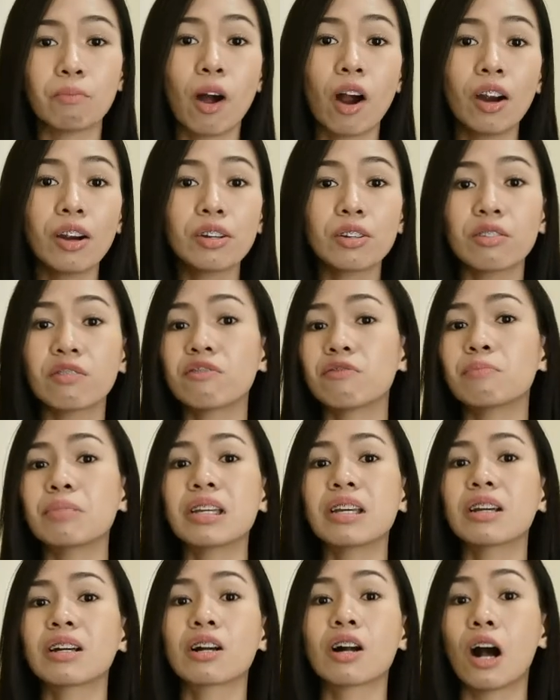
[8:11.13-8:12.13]
Part of
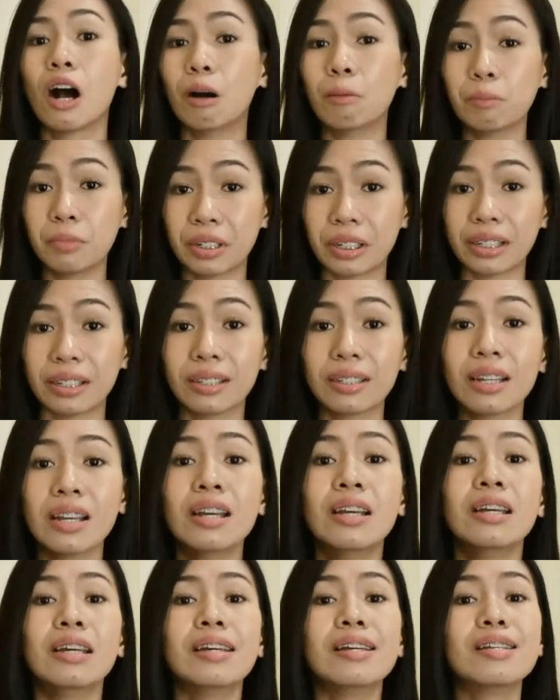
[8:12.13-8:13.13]
being competent
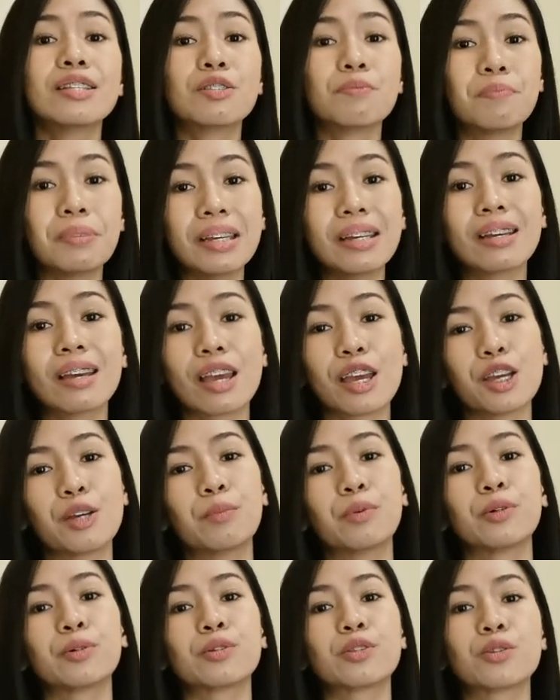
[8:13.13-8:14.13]
is being
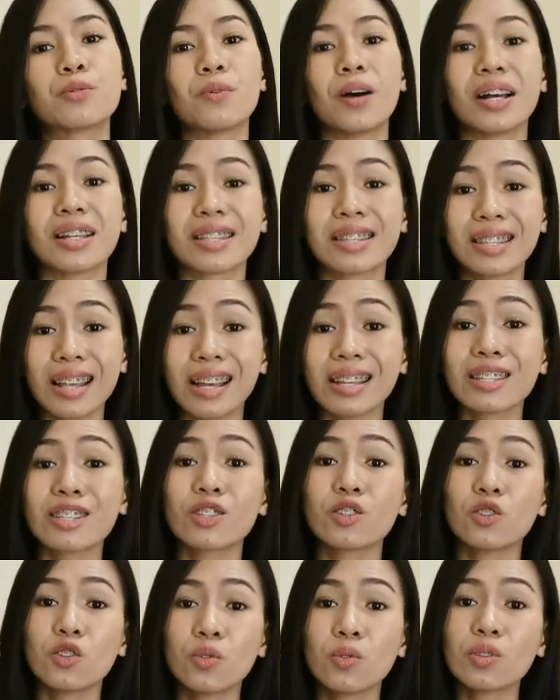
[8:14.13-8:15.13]
able to
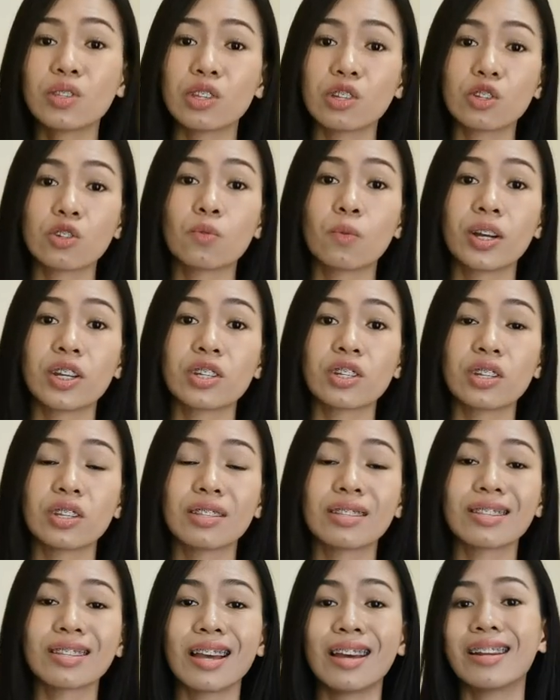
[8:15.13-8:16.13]
assess new
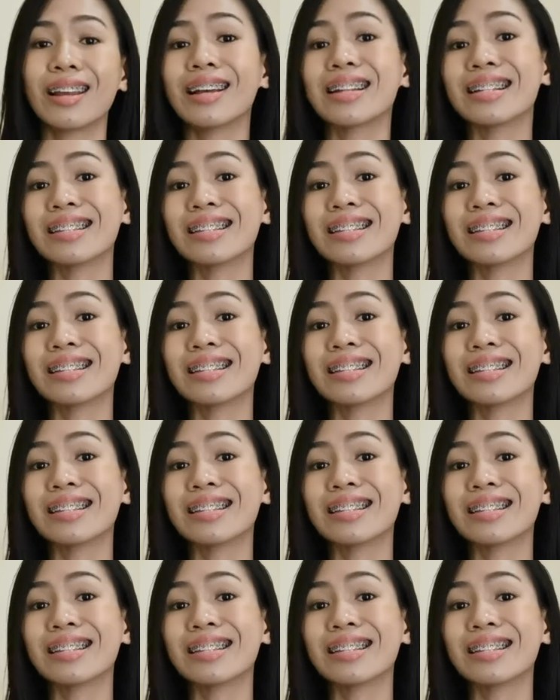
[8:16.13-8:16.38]
situations and